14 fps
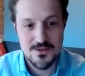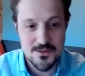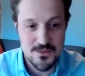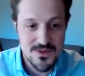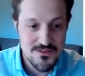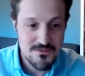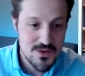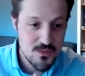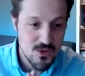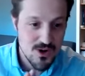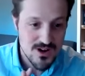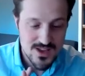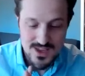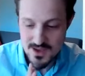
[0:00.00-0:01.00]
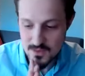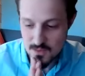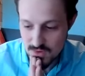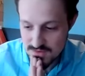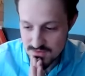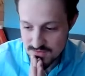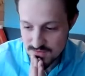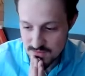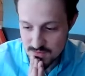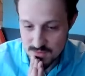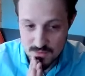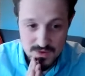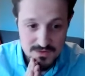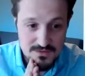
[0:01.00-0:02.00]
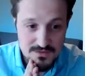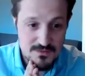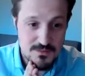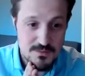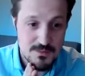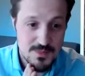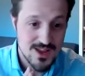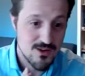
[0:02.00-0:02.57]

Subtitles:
we've been working with my